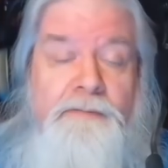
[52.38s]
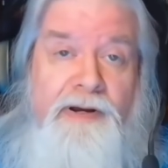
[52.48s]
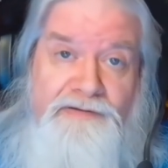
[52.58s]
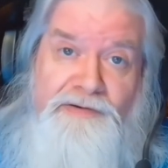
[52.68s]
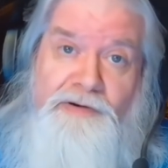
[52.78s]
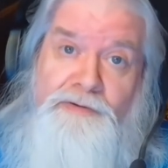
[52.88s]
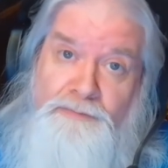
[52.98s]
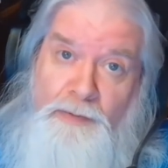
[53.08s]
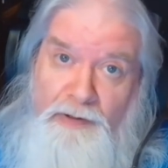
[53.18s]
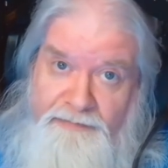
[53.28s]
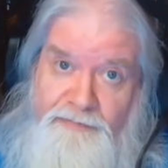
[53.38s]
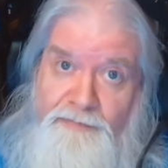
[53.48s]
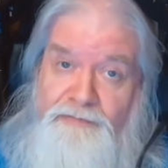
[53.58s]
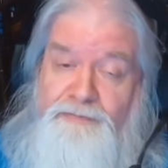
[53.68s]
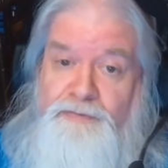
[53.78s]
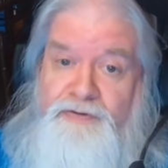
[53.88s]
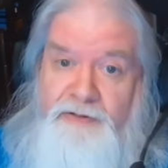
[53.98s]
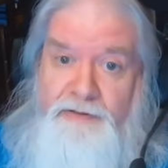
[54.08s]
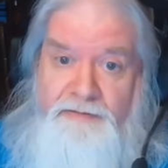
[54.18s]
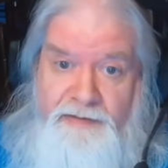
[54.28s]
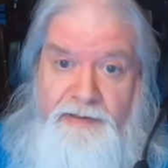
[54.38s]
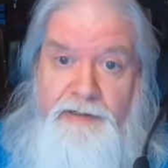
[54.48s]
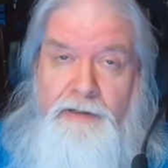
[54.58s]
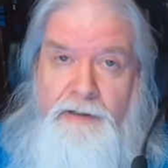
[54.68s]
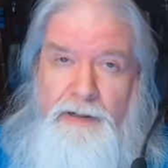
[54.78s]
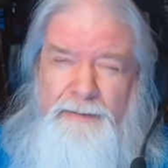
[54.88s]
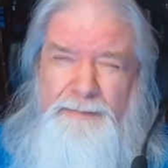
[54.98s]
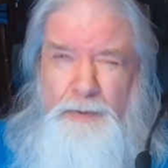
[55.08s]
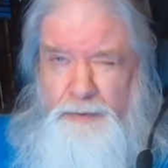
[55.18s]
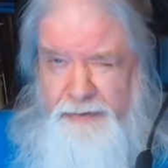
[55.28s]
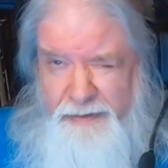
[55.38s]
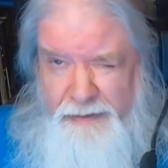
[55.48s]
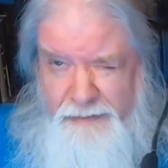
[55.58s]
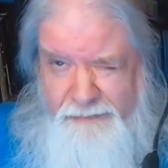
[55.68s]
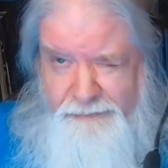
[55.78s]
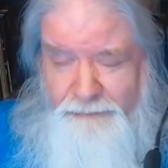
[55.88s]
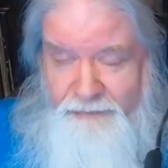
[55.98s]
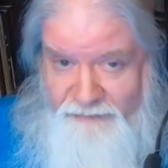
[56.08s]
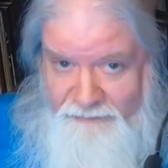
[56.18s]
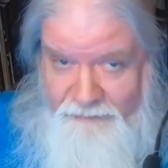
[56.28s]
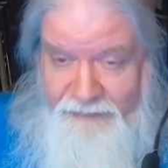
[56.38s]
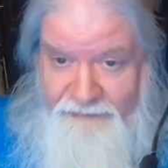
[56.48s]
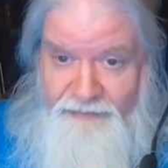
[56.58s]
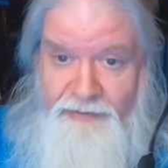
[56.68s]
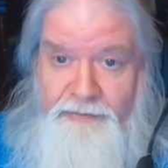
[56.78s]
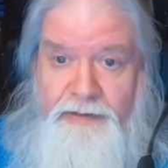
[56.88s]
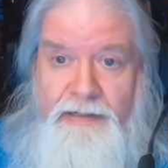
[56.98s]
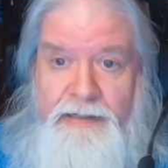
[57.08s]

my share of monsters for D and D, uh, more than a hundred at the last count,